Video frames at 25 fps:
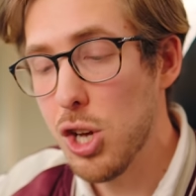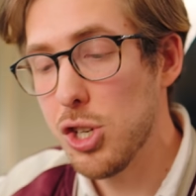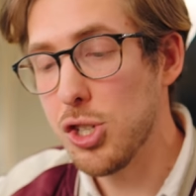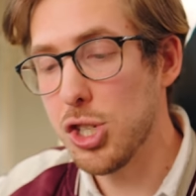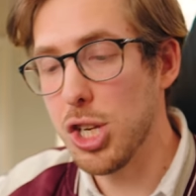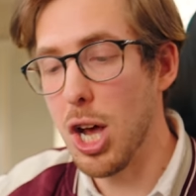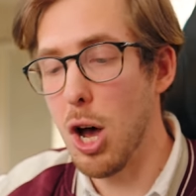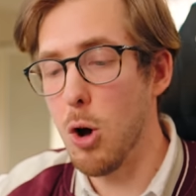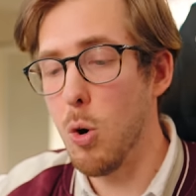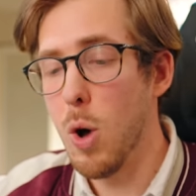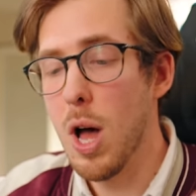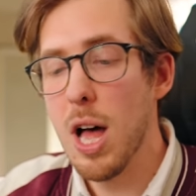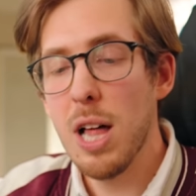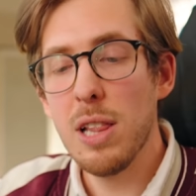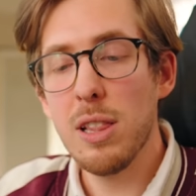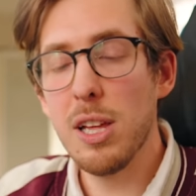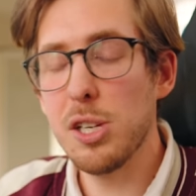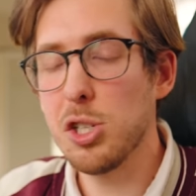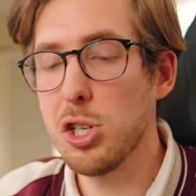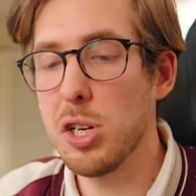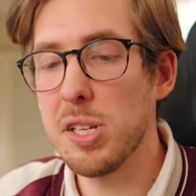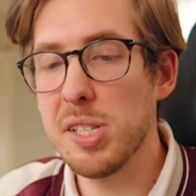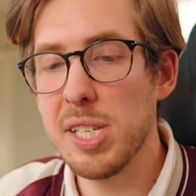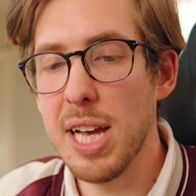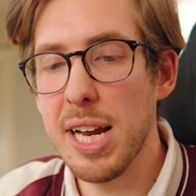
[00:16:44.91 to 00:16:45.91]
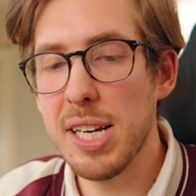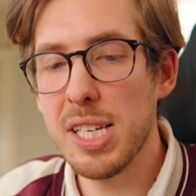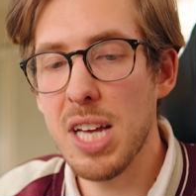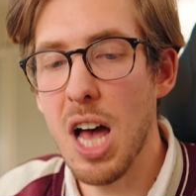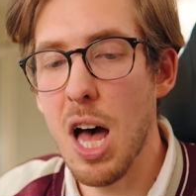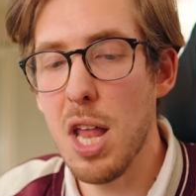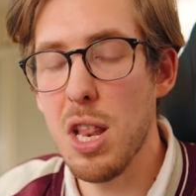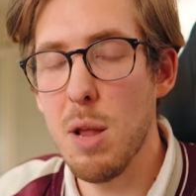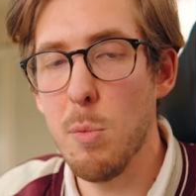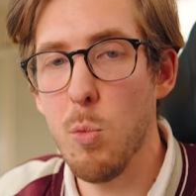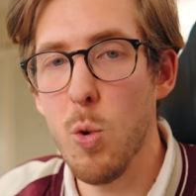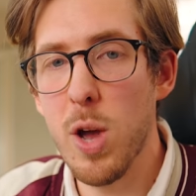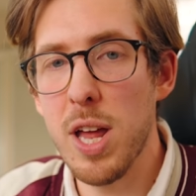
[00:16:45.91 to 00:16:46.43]
So let's just say
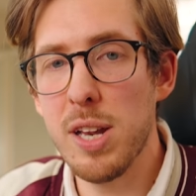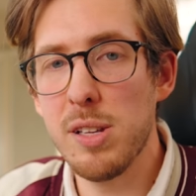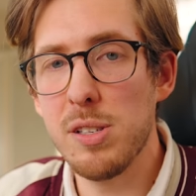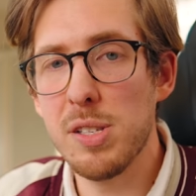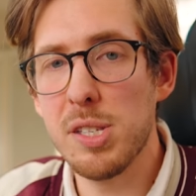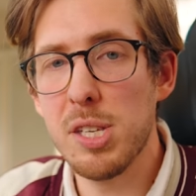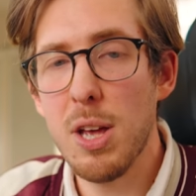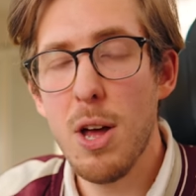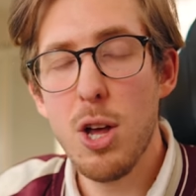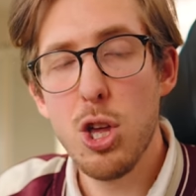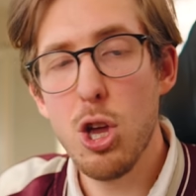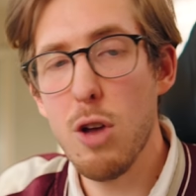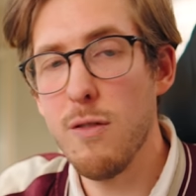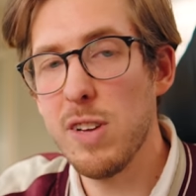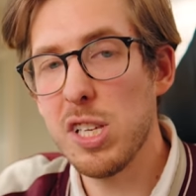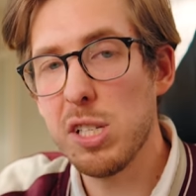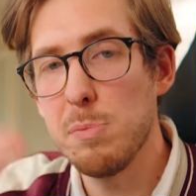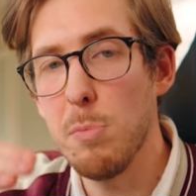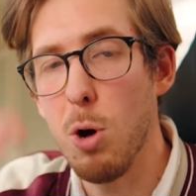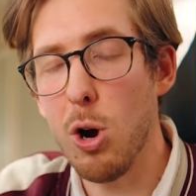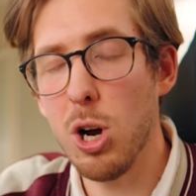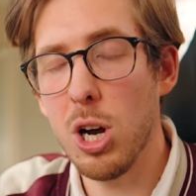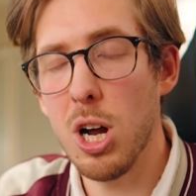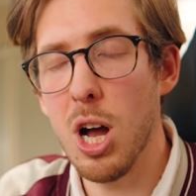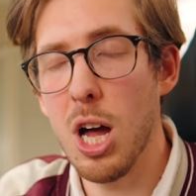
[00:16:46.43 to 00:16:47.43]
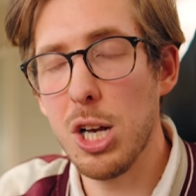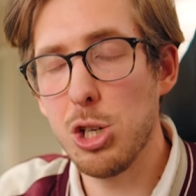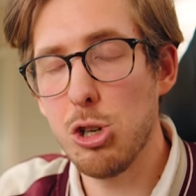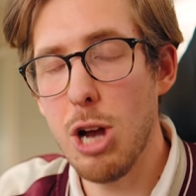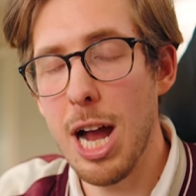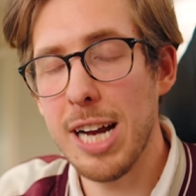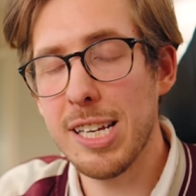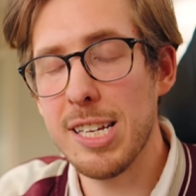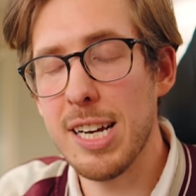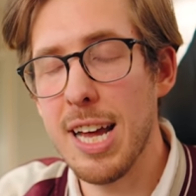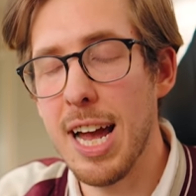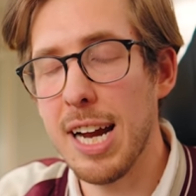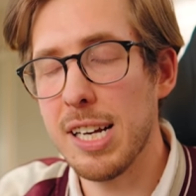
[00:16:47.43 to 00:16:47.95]
Tottenham wins. You have a smart
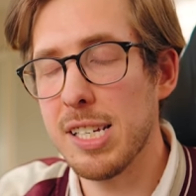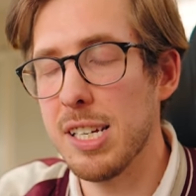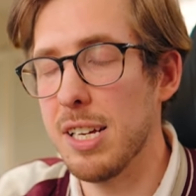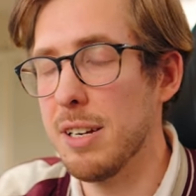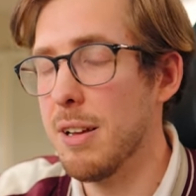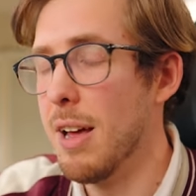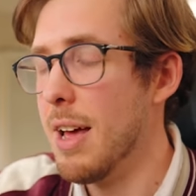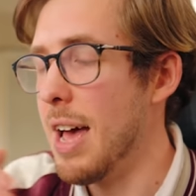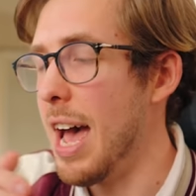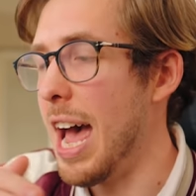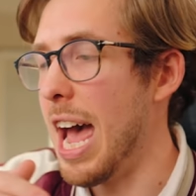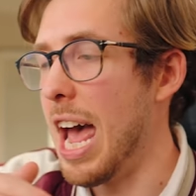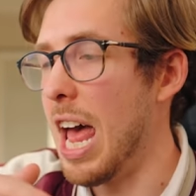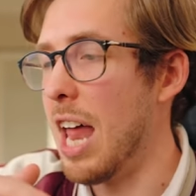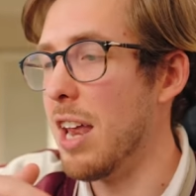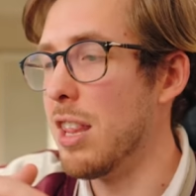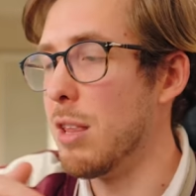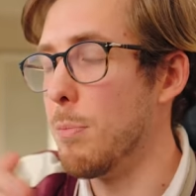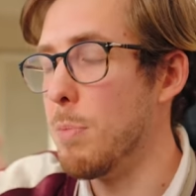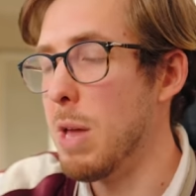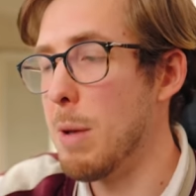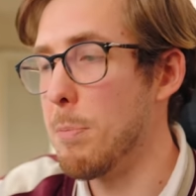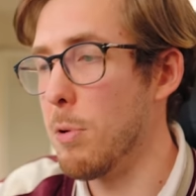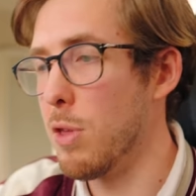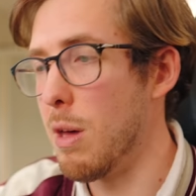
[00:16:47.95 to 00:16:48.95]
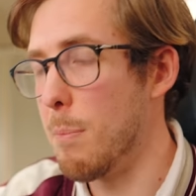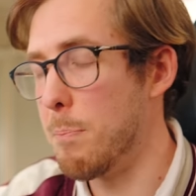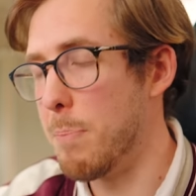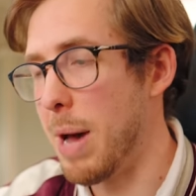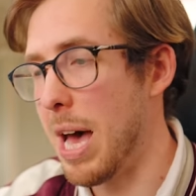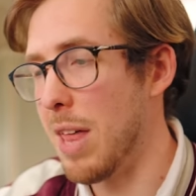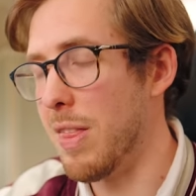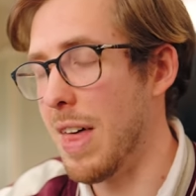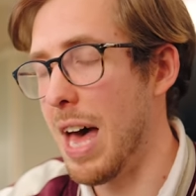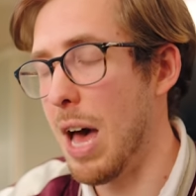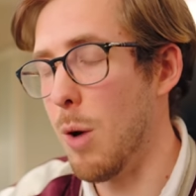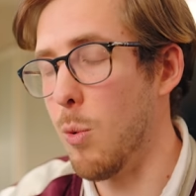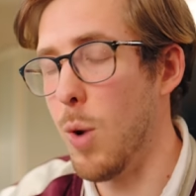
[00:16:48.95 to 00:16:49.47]
contract enacted and the people that
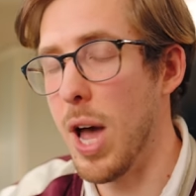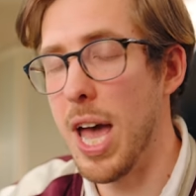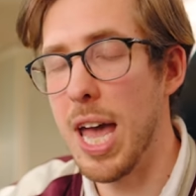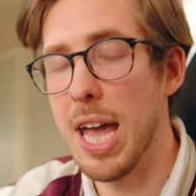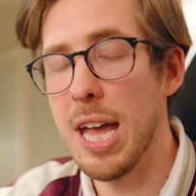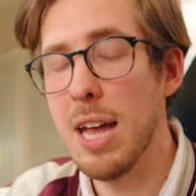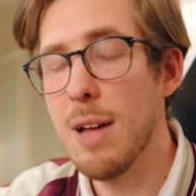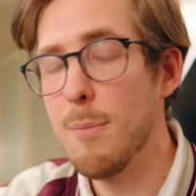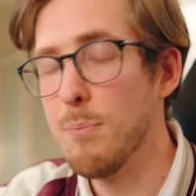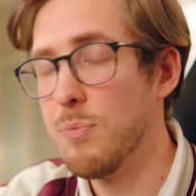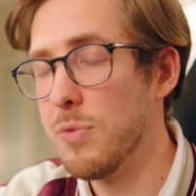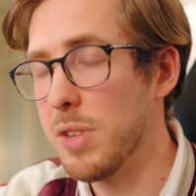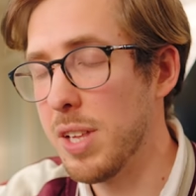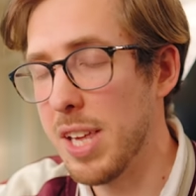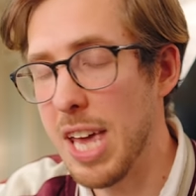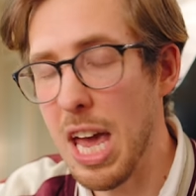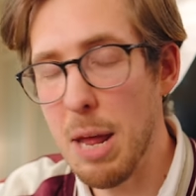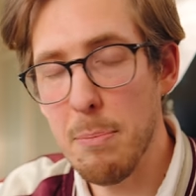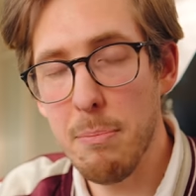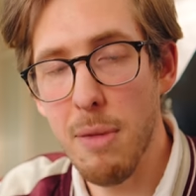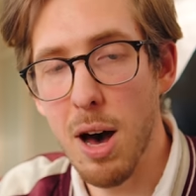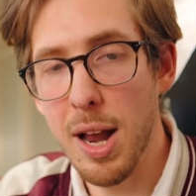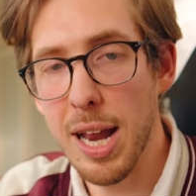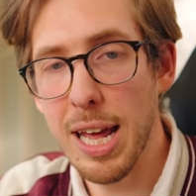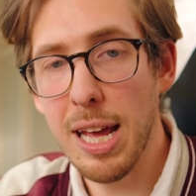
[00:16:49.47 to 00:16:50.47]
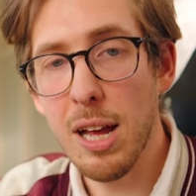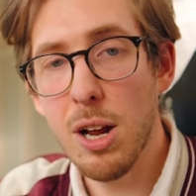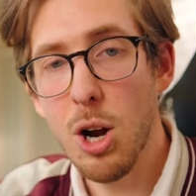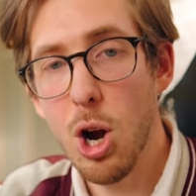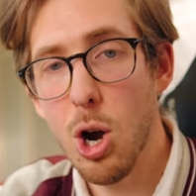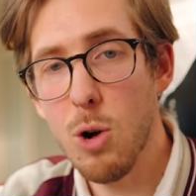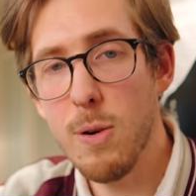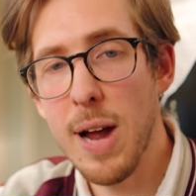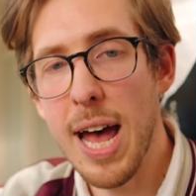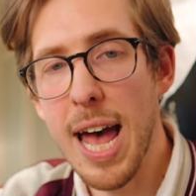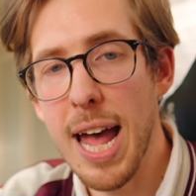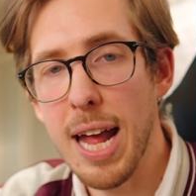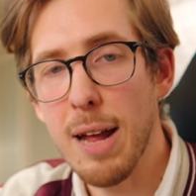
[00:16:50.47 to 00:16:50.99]
bet that way get money.
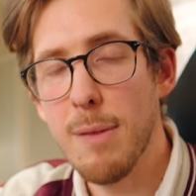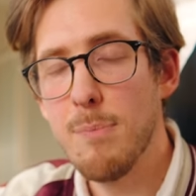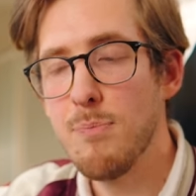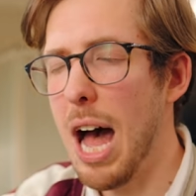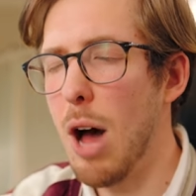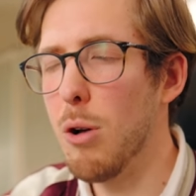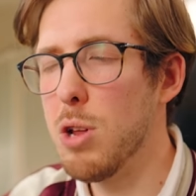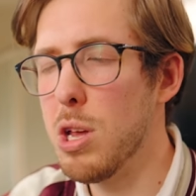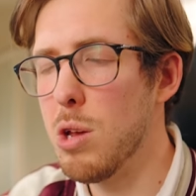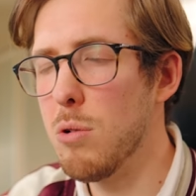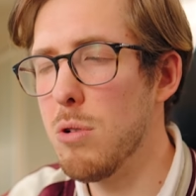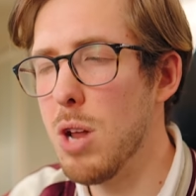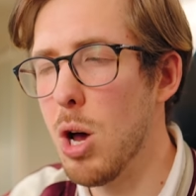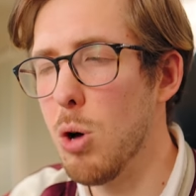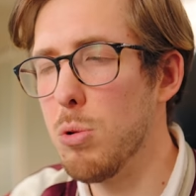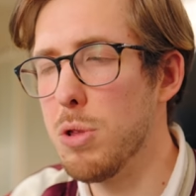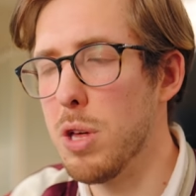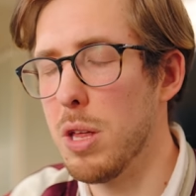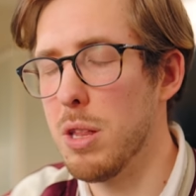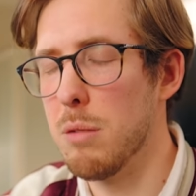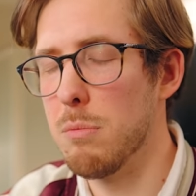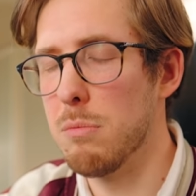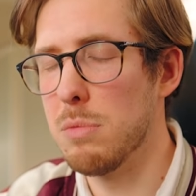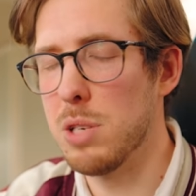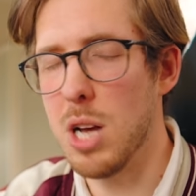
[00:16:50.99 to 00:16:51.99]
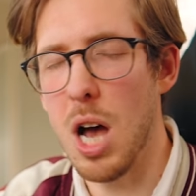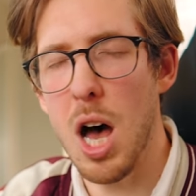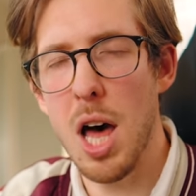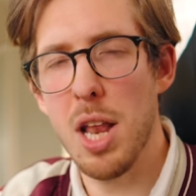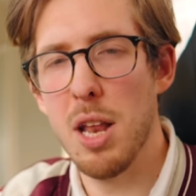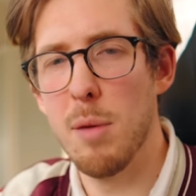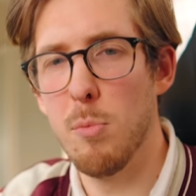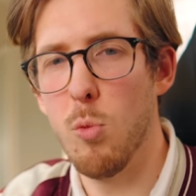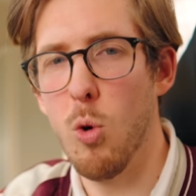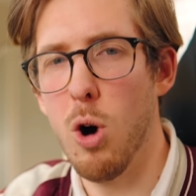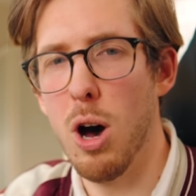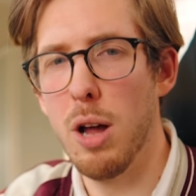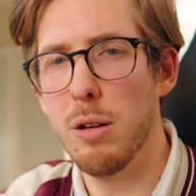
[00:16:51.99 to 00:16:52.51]
Hooray. But how do you know that
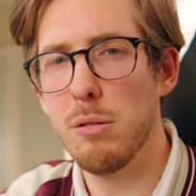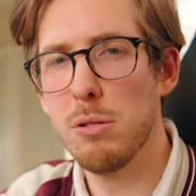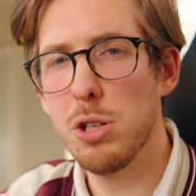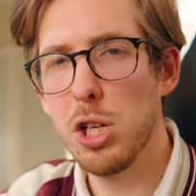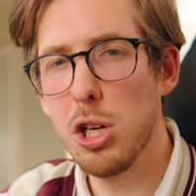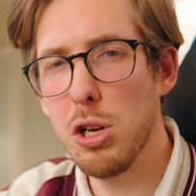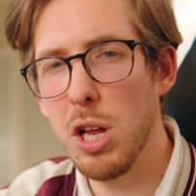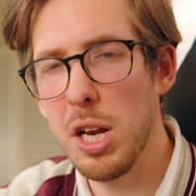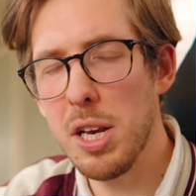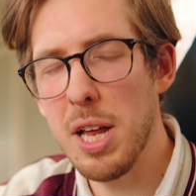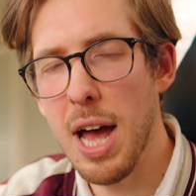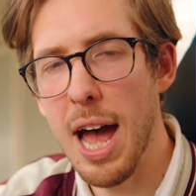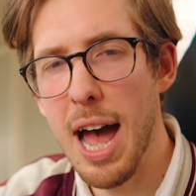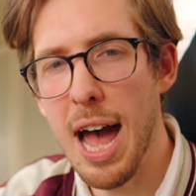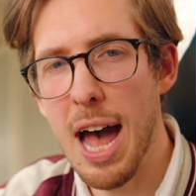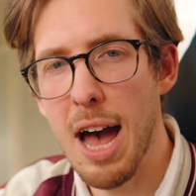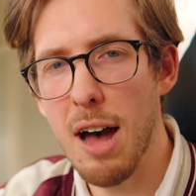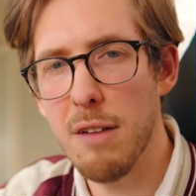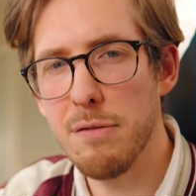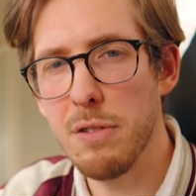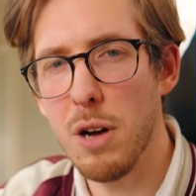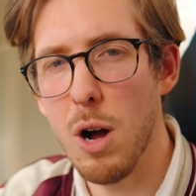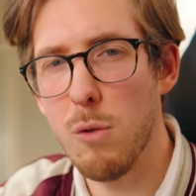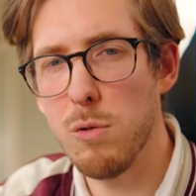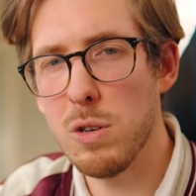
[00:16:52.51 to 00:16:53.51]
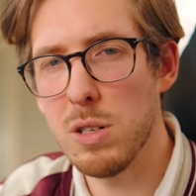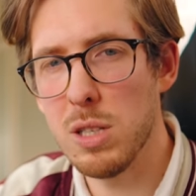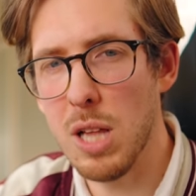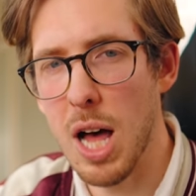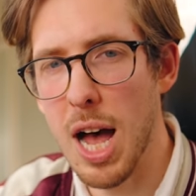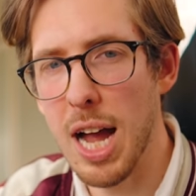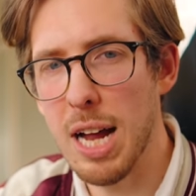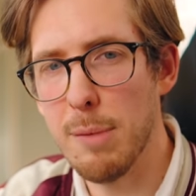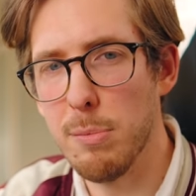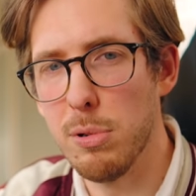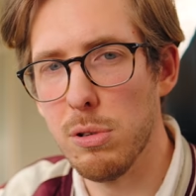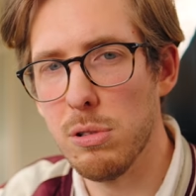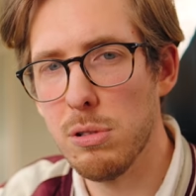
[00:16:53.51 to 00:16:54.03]
Tottenham won? You need to have a
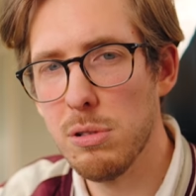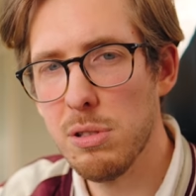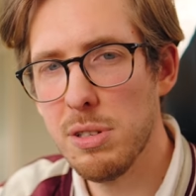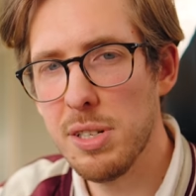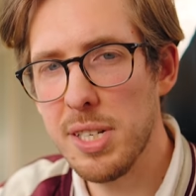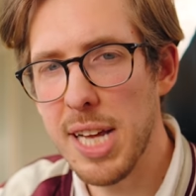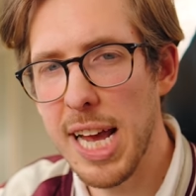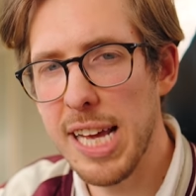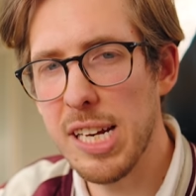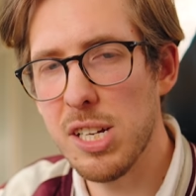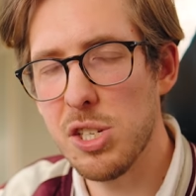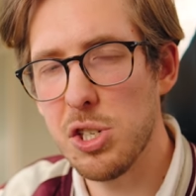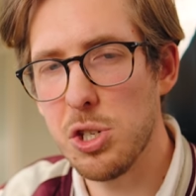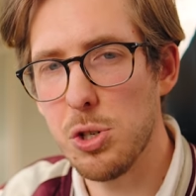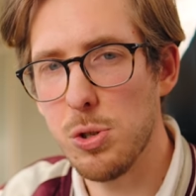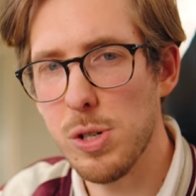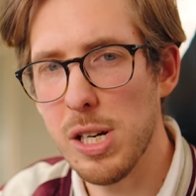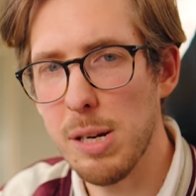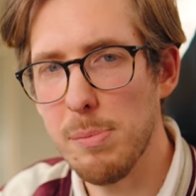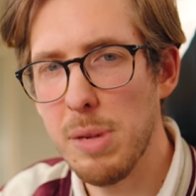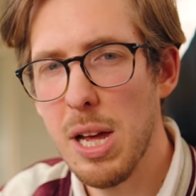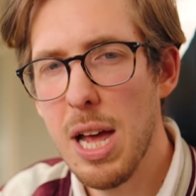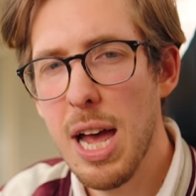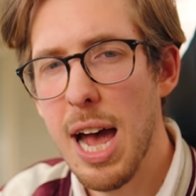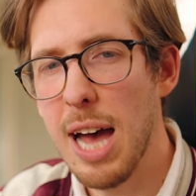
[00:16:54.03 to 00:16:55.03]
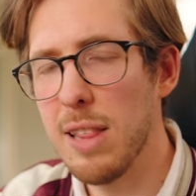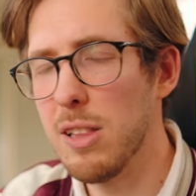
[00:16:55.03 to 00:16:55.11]
reliable data stream.